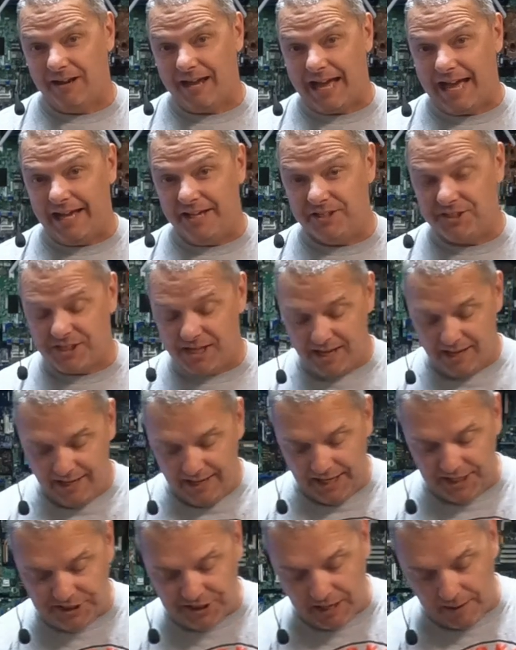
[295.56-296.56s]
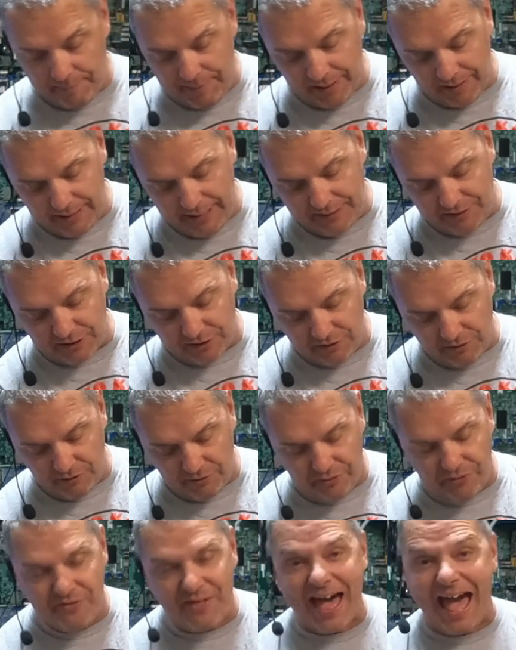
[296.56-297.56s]
guys, is the ability to do
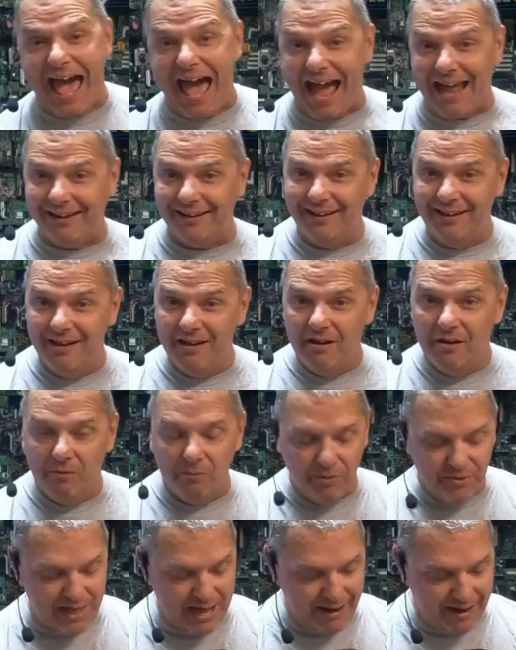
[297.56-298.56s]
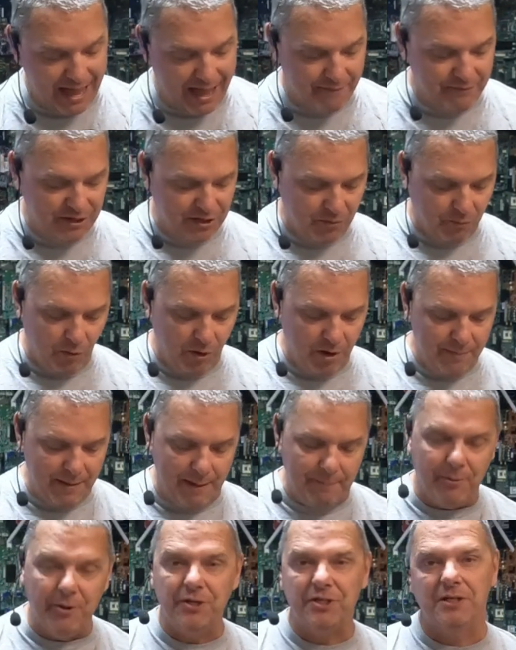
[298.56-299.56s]
that without having to worry
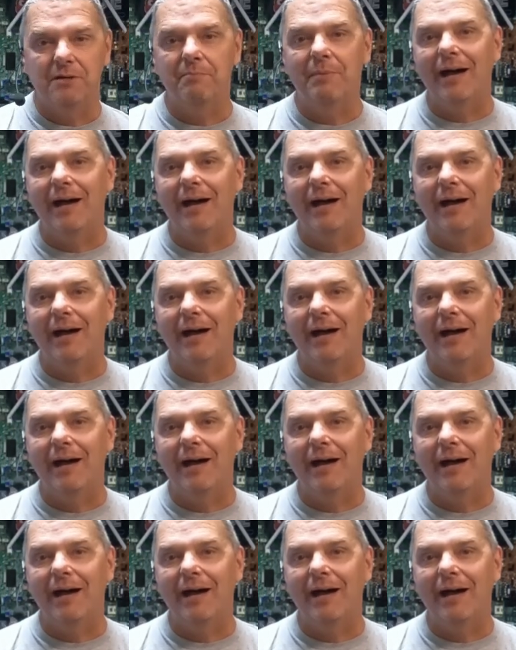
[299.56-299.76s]
about pushing